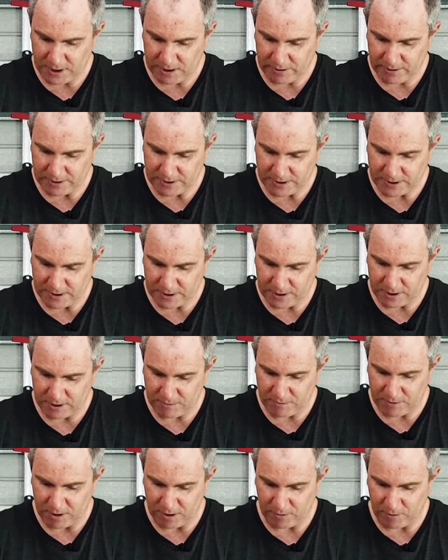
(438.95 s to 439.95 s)
it's telling me
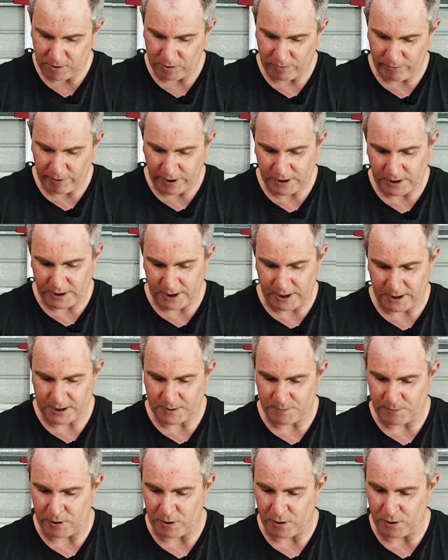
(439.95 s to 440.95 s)
I'm correctly
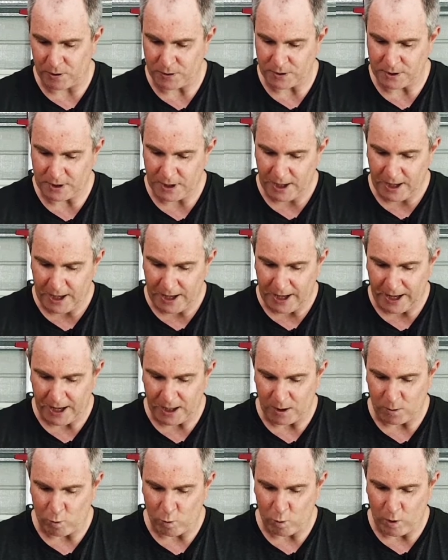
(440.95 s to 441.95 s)
exposed at
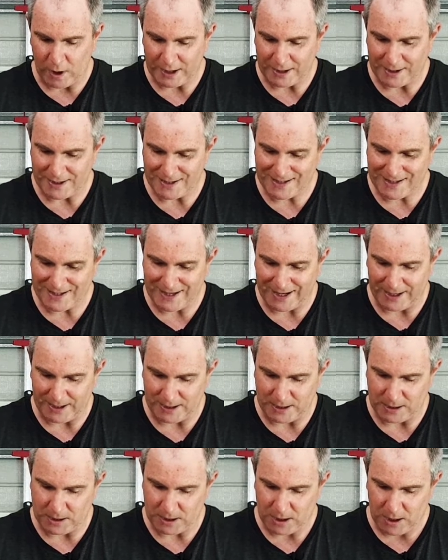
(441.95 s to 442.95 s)
1
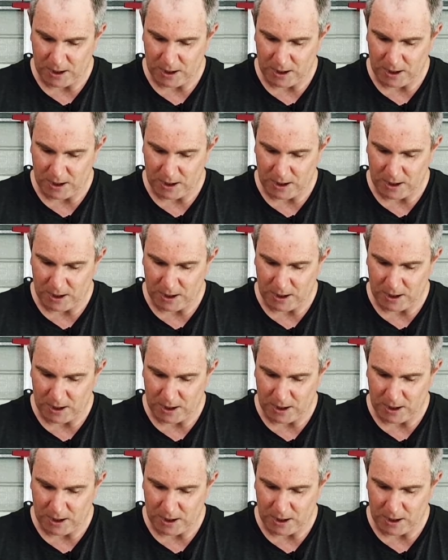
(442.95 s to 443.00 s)
second.